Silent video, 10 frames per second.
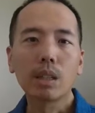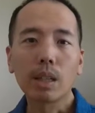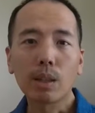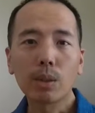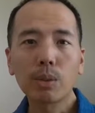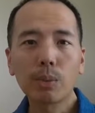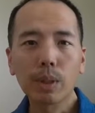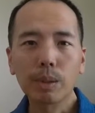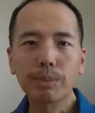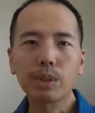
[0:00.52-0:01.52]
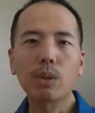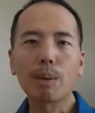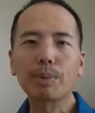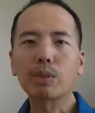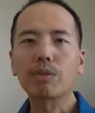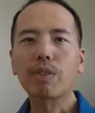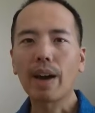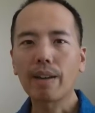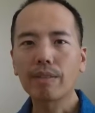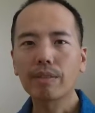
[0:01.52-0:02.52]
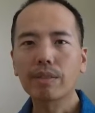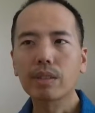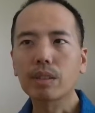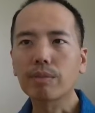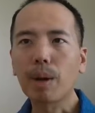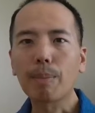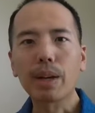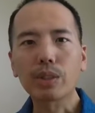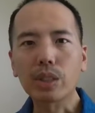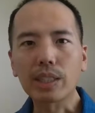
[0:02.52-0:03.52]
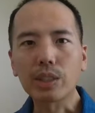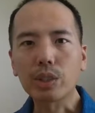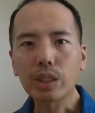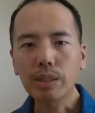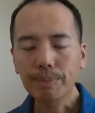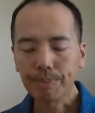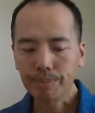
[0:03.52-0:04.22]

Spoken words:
Hello, welcome to episode 5 of my myositis journey.